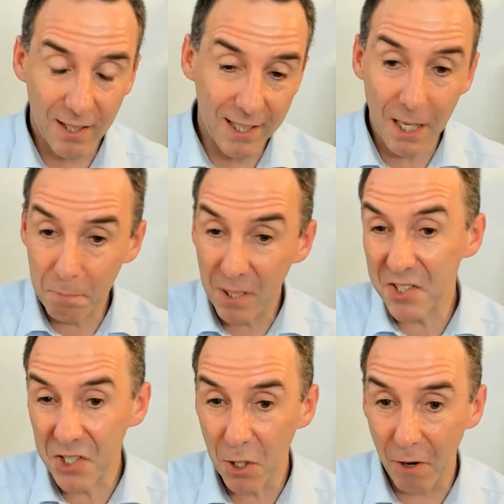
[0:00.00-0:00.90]
And that piece of
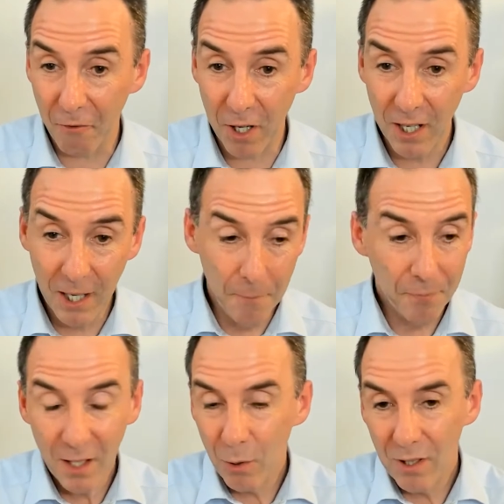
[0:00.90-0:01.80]
software,
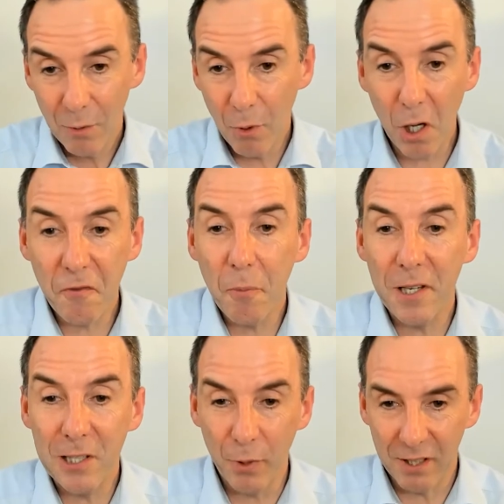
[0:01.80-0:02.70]
we're all
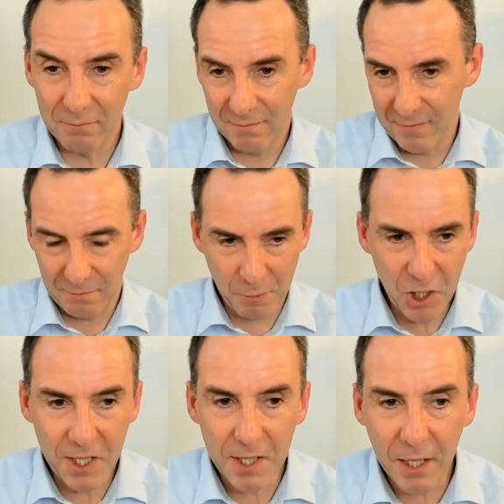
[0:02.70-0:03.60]
familiar with, especially
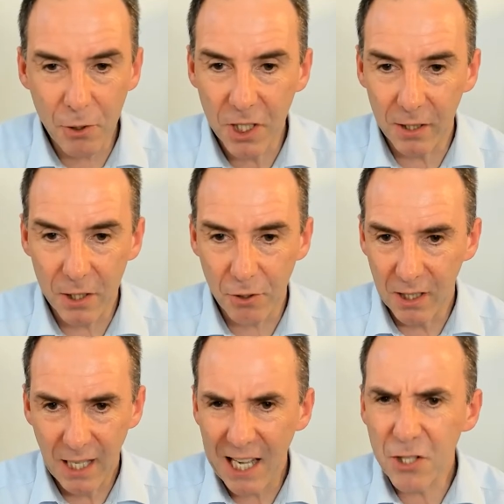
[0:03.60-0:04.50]
in the energy industry,
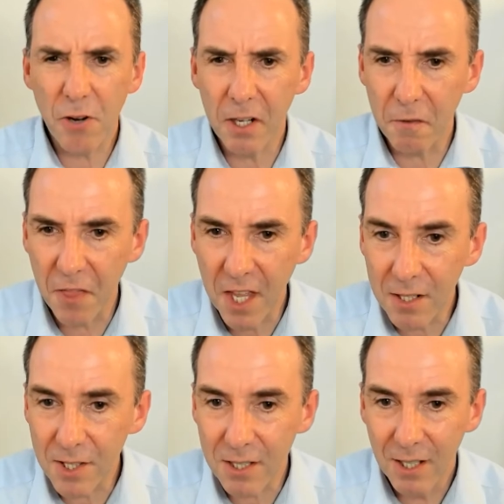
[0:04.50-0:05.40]
Internet of
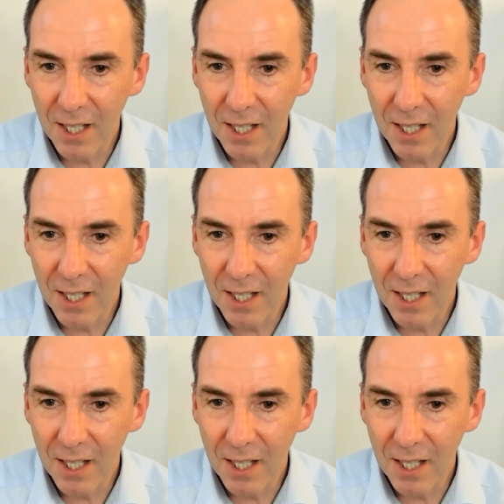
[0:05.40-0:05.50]
Things.